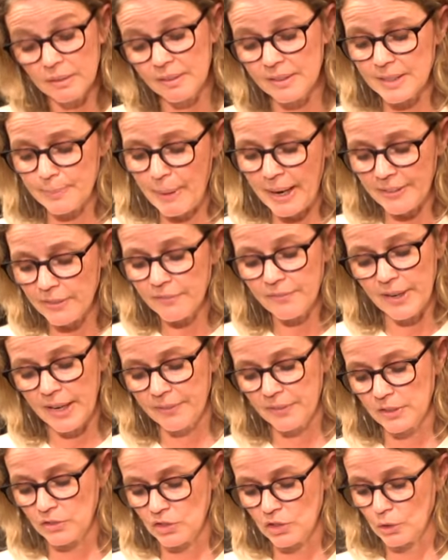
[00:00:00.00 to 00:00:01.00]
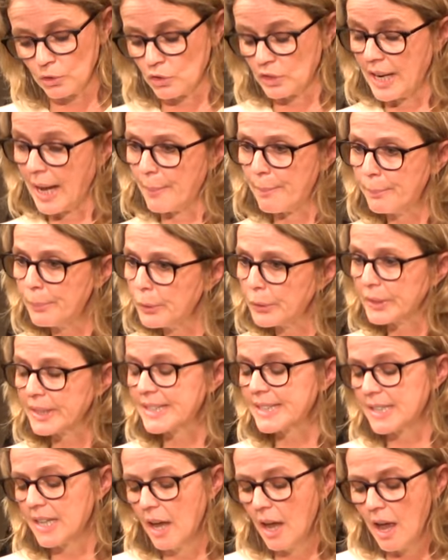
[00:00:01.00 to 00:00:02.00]
despite the fact that children had
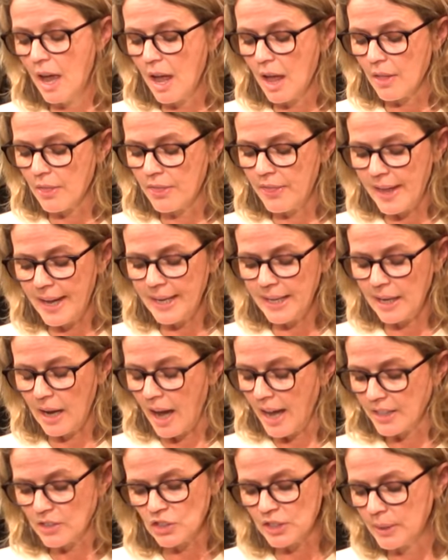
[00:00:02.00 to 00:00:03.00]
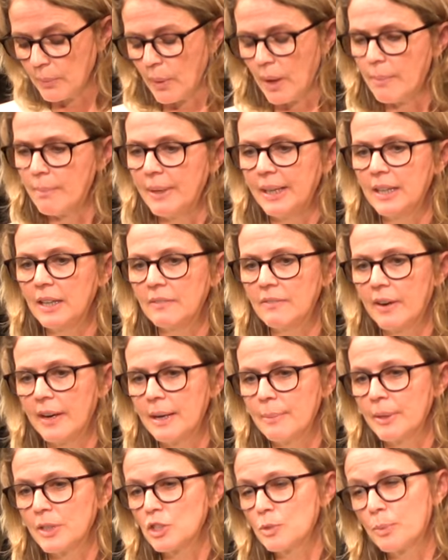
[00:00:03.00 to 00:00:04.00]
books, they actually weren't making
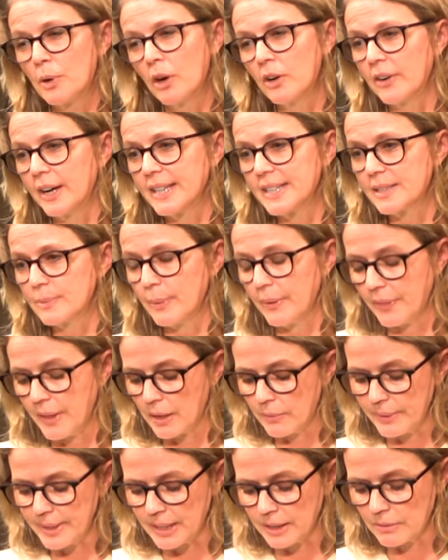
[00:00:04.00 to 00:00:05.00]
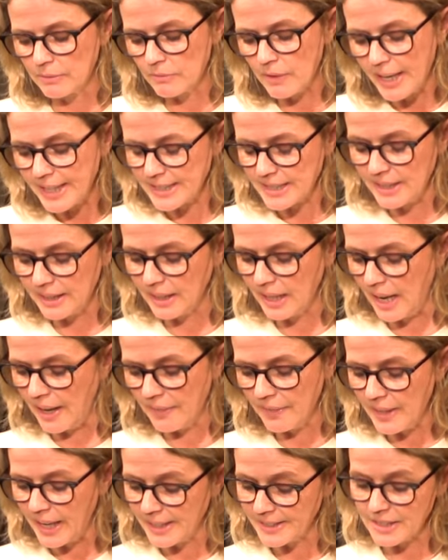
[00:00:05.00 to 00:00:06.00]
very much progress with their reading and writing,
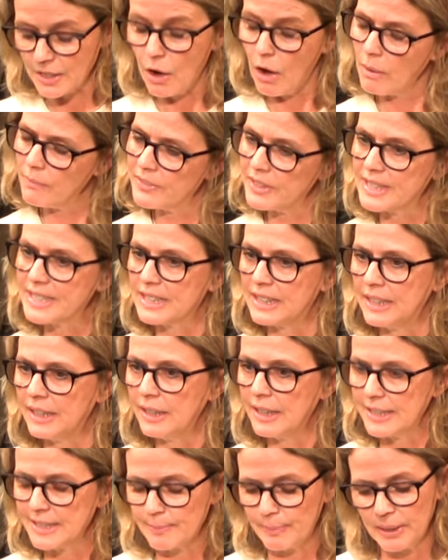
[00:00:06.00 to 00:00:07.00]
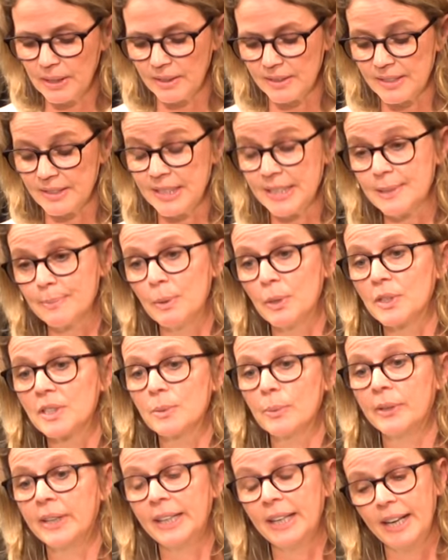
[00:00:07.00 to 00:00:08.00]
and that obviously is because these
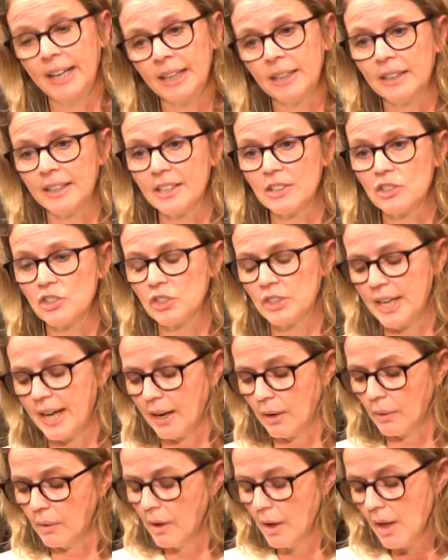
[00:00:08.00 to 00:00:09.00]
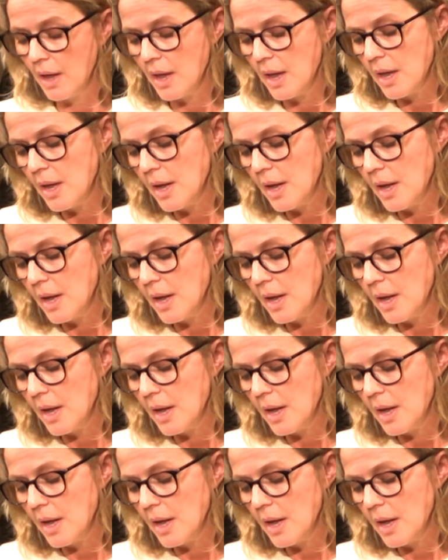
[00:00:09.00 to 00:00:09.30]
books were in English. Now,